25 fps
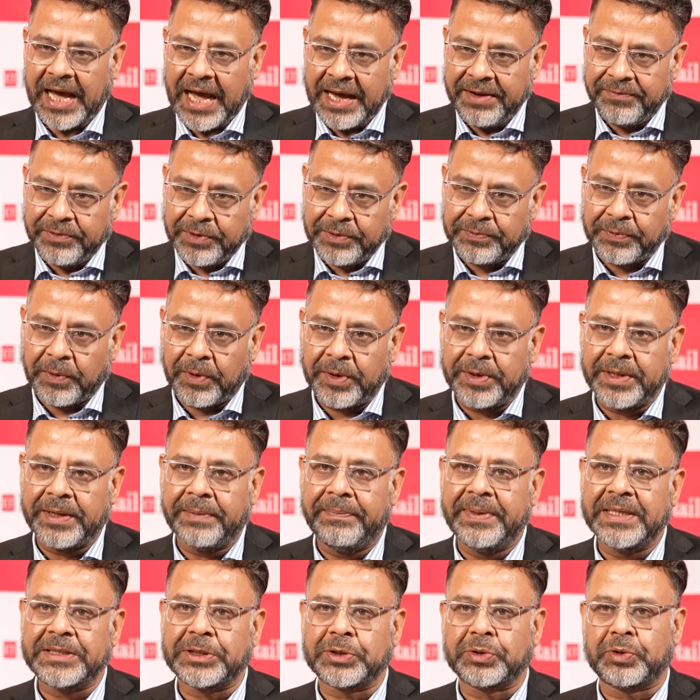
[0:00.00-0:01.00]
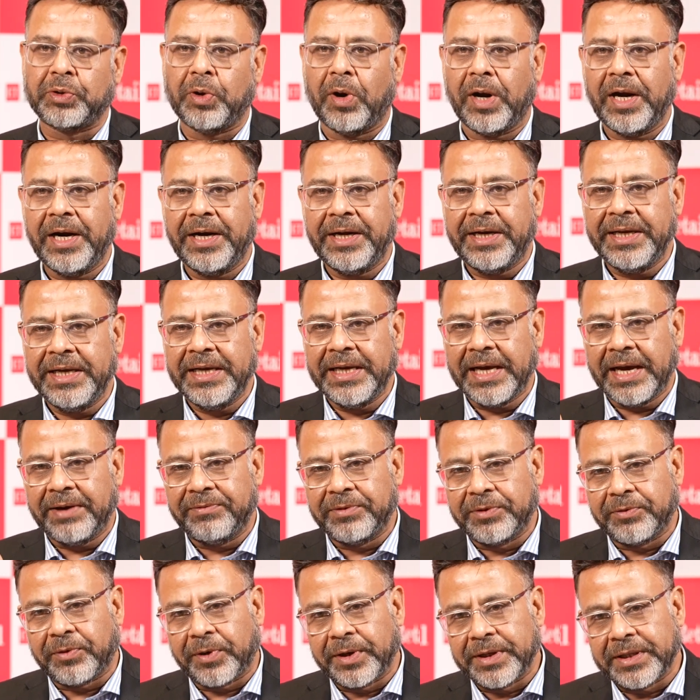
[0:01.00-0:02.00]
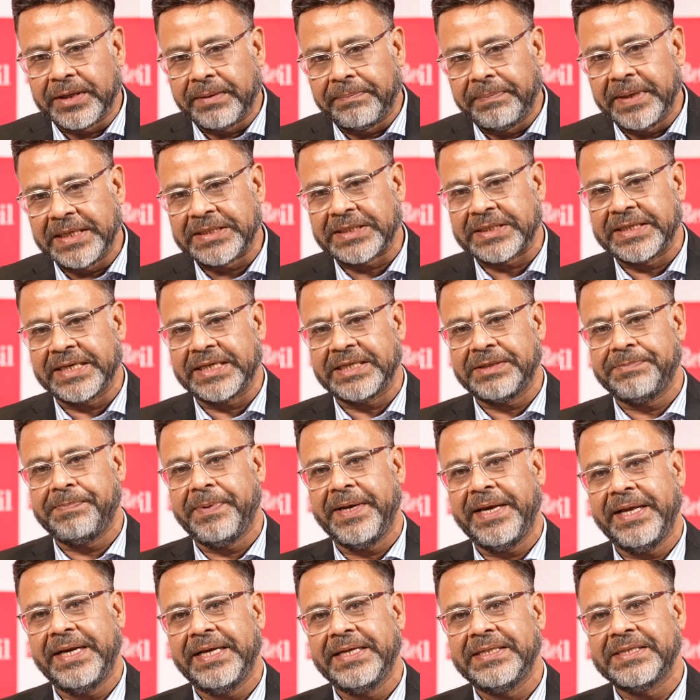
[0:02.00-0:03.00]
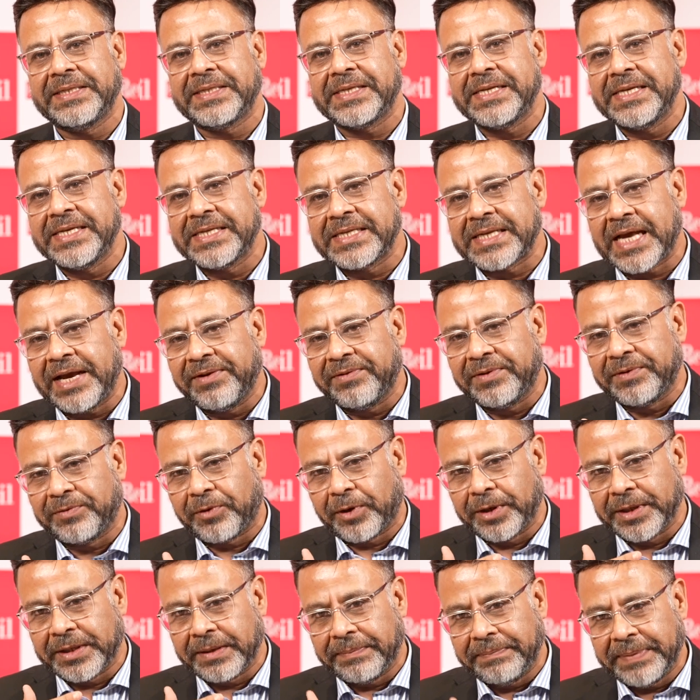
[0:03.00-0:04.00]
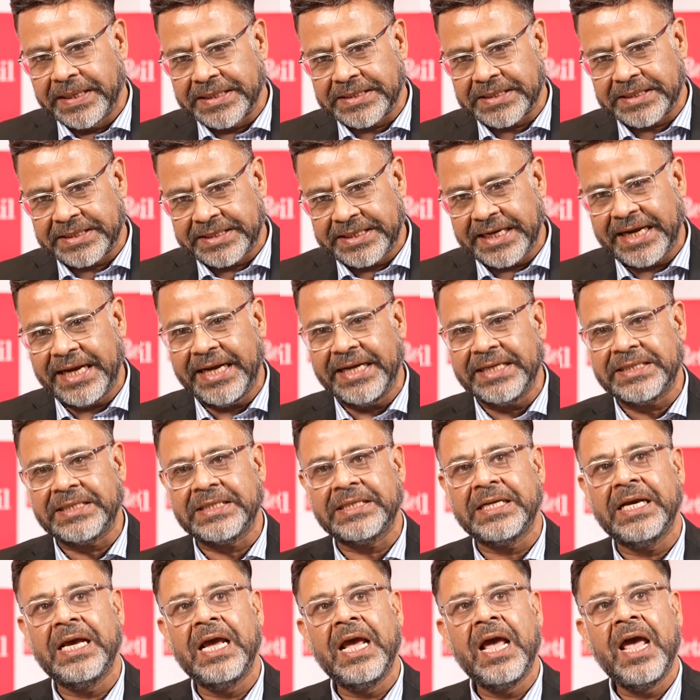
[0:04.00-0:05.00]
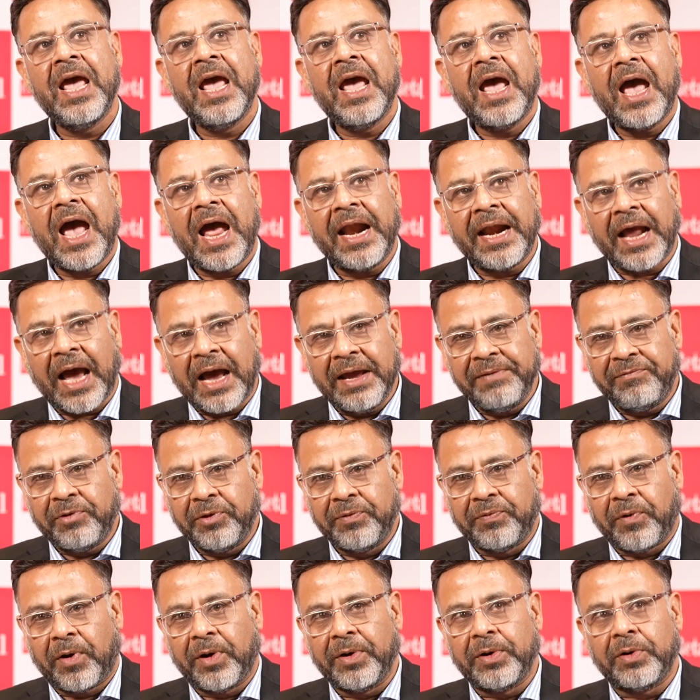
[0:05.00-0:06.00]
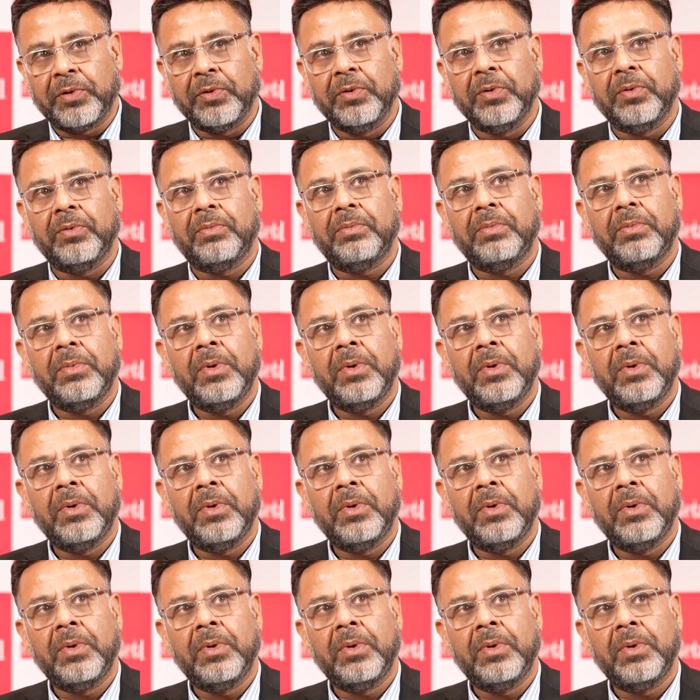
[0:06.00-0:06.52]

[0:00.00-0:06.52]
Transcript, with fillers: I would want the best quality, I would want the best experiences, I would want the best taste, and I would want to